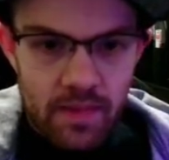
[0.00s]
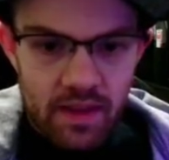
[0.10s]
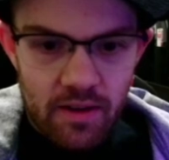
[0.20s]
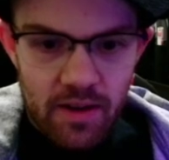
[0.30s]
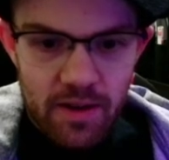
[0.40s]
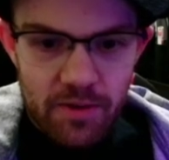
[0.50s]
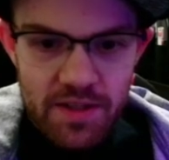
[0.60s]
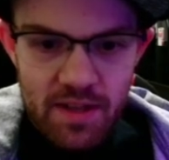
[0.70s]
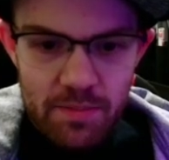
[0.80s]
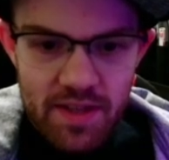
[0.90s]
Alright,
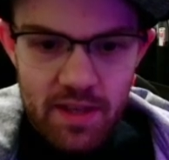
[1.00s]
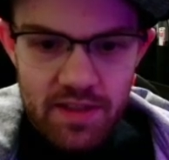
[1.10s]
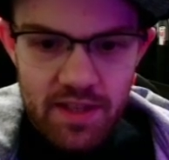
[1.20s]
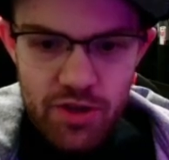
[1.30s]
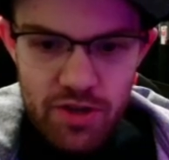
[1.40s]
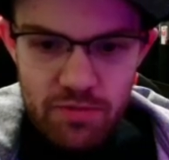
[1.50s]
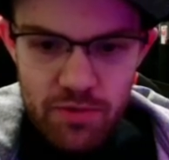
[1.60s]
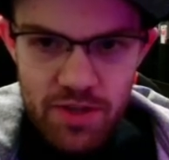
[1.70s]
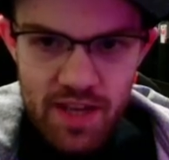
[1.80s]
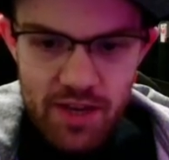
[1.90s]
first up is Hell's Kitchen,
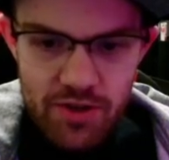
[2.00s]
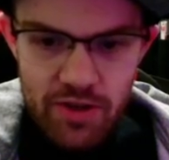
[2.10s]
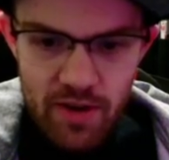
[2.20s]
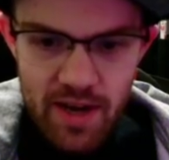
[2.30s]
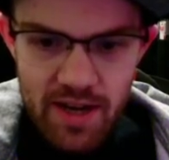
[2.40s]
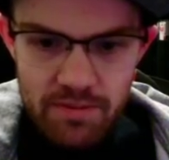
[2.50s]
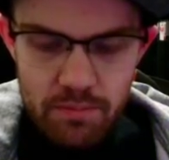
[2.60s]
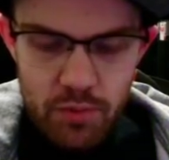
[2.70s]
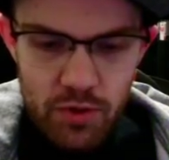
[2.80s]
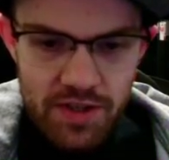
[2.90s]
which is actually great.
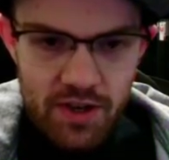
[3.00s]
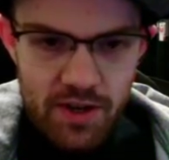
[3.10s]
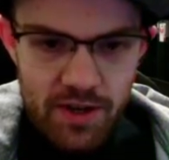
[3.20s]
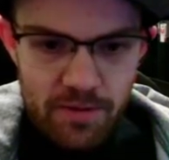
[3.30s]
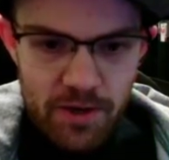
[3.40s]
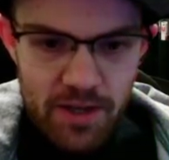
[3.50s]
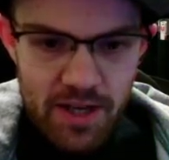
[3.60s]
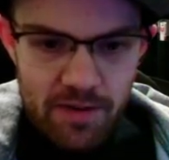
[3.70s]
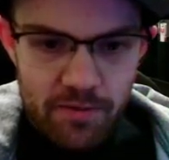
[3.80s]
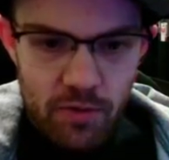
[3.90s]
Pulls a card out of our
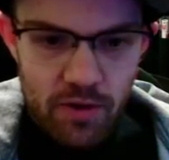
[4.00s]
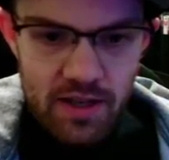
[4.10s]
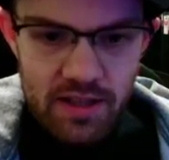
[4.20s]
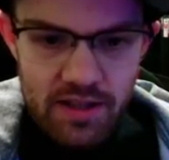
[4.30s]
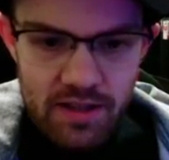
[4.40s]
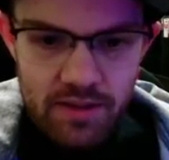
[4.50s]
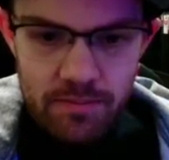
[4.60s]
deck for us.